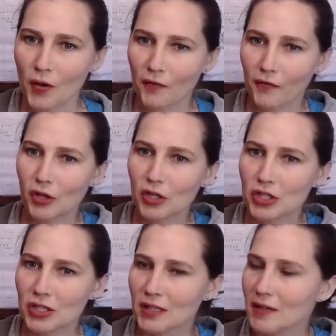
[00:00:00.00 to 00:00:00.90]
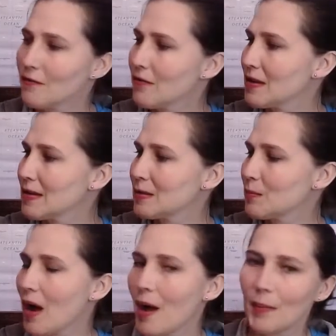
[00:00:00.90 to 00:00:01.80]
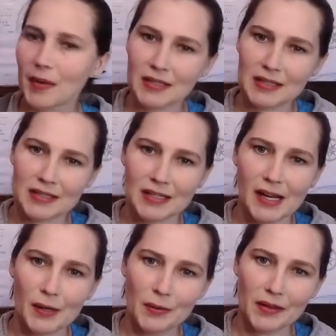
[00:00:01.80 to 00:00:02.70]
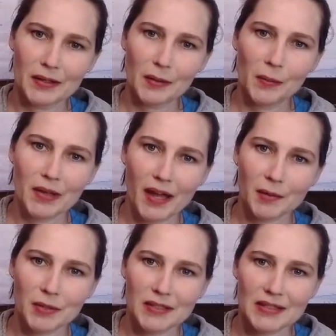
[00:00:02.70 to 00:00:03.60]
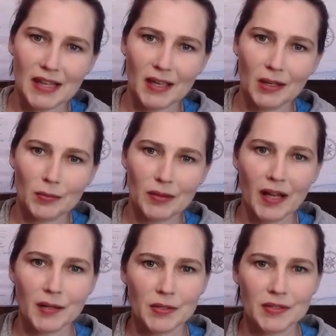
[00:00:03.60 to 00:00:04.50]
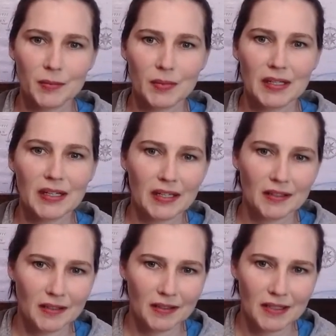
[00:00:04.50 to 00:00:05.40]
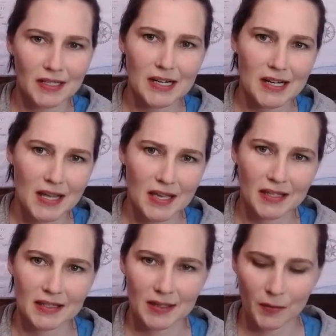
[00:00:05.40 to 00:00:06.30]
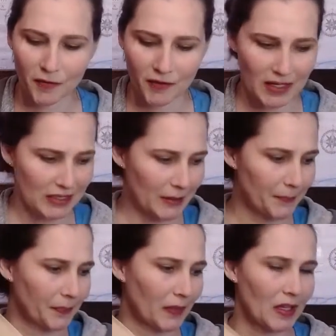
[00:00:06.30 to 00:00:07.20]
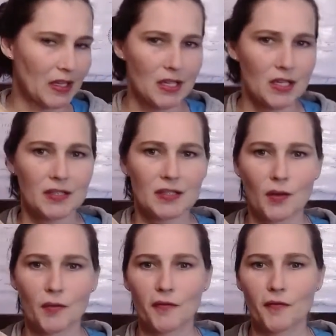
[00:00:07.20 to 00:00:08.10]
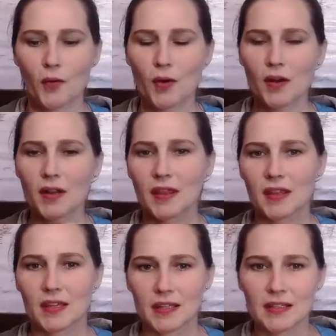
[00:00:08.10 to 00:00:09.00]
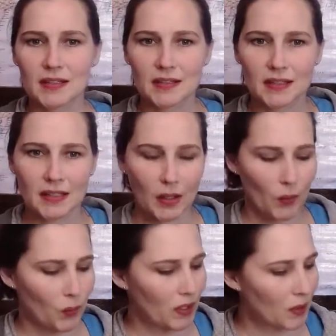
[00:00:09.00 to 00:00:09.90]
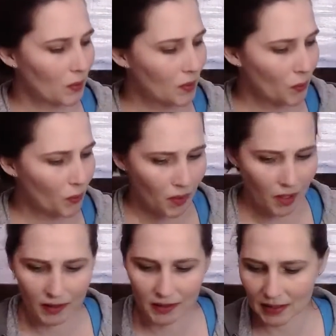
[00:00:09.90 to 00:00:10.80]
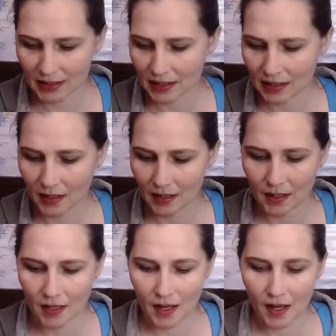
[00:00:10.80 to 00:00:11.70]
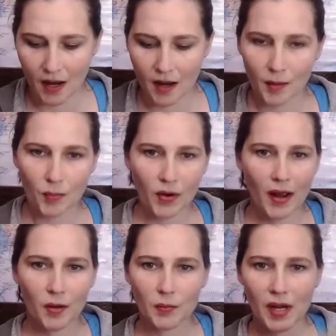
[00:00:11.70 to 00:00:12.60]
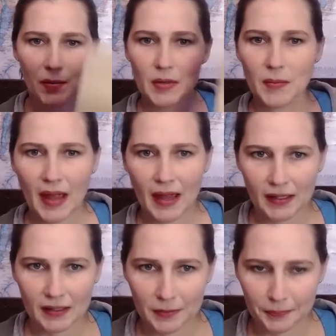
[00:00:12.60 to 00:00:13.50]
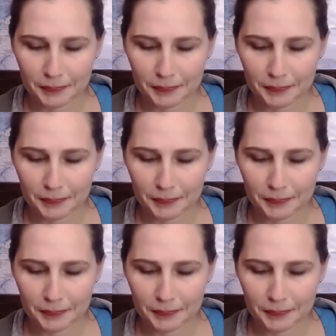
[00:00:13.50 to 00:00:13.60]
version of this puppet today with a platypus tail, platypus beak, and some feet. So for this, we will want a brown paper bag,